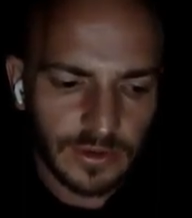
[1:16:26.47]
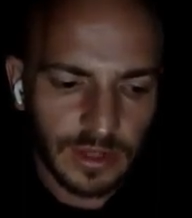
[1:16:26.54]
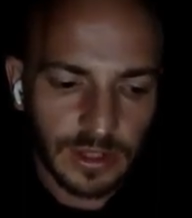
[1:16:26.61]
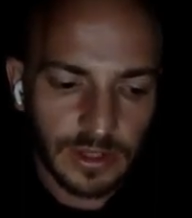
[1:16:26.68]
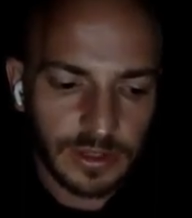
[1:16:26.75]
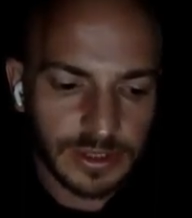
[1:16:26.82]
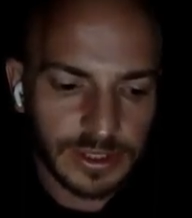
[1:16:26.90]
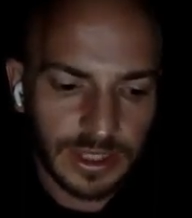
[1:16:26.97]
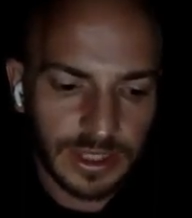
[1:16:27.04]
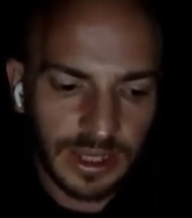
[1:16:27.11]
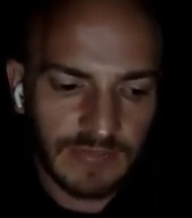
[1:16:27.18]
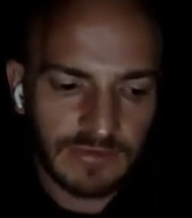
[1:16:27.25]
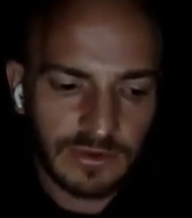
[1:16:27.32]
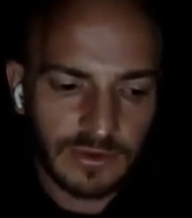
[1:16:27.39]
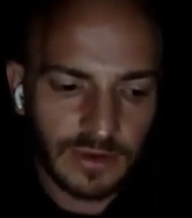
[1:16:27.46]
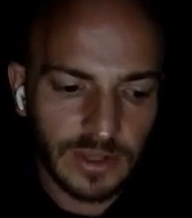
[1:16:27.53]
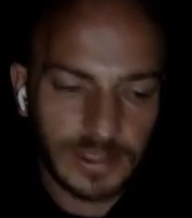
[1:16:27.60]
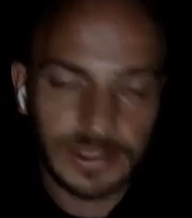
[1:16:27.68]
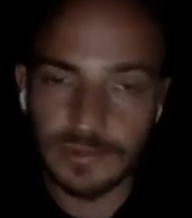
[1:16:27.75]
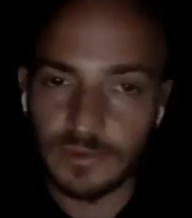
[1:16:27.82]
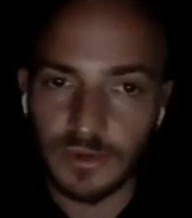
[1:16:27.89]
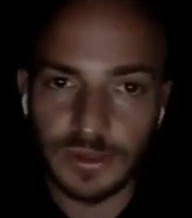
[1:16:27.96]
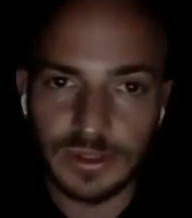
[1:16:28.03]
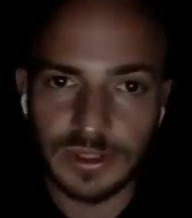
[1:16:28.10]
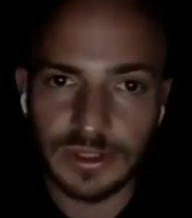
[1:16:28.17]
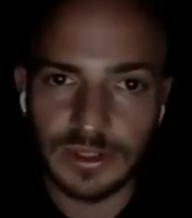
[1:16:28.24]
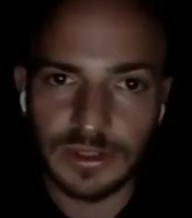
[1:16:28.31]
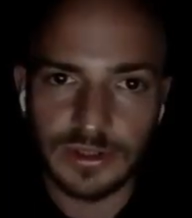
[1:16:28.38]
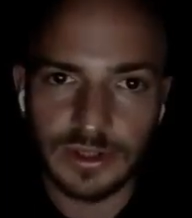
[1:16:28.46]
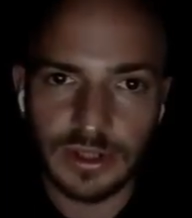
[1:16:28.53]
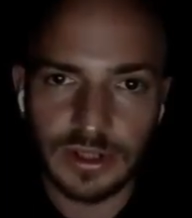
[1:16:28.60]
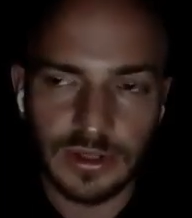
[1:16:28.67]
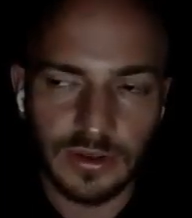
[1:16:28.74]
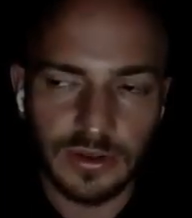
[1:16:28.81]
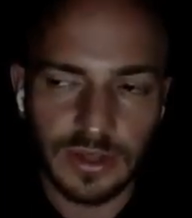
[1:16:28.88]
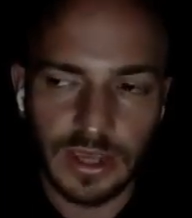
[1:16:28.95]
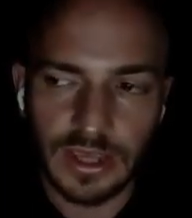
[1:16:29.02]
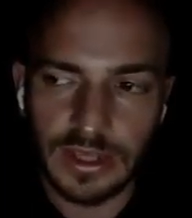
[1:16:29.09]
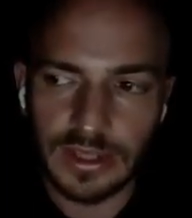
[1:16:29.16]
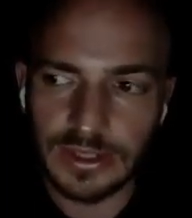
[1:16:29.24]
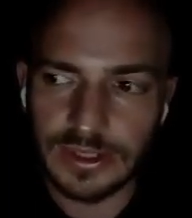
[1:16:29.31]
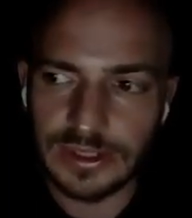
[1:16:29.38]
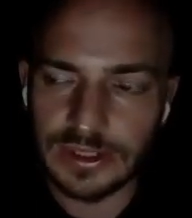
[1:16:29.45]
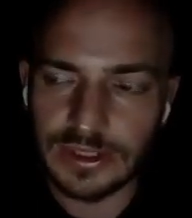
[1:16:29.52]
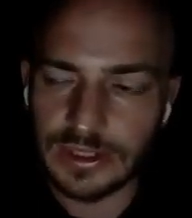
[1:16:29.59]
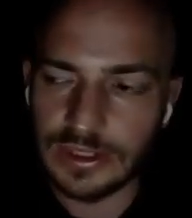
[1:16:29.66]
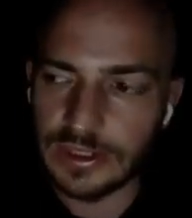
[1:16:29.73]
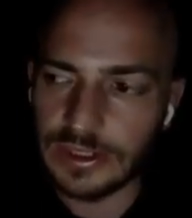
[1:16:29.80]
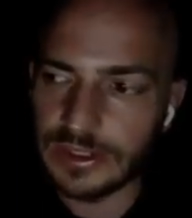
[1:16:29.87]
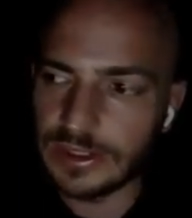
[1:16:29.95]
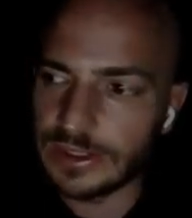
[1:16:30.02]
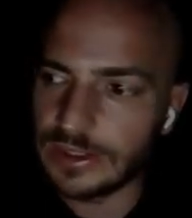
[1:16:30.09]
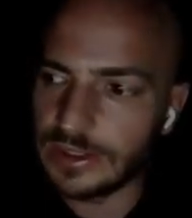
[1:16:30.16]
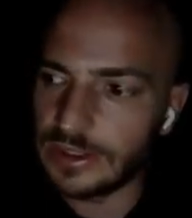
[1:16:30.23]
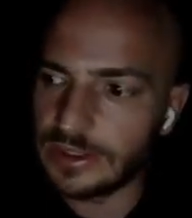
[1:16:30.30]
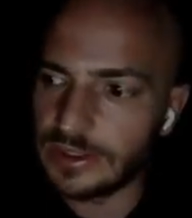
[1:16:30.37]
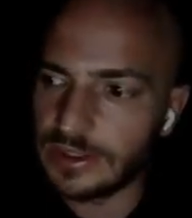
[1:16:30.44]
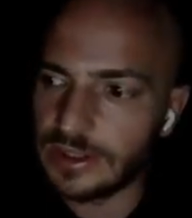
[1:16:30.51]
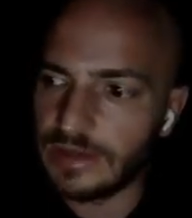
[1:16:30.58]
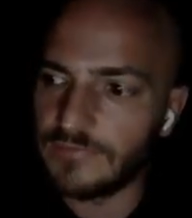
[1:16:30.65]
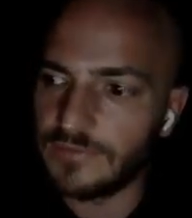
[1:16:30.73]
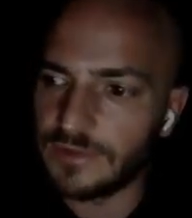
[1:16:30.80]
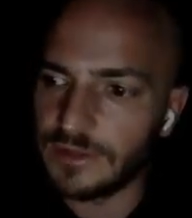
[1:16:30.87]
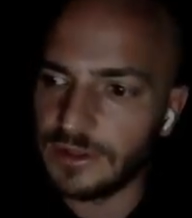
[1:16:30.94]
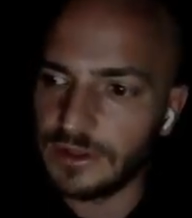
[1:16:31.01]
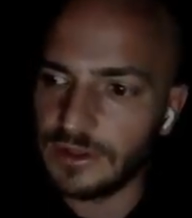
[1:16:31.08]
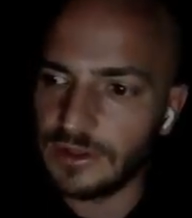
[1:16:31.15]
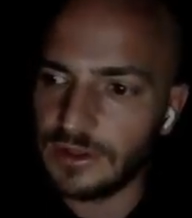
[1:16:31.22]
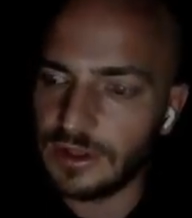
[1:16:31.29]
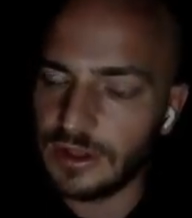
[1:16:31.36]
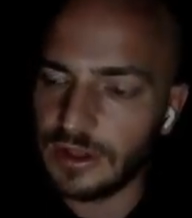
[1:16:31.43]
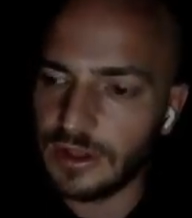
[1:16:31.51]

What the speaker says: like you said, having grace and mercy and all that is definitely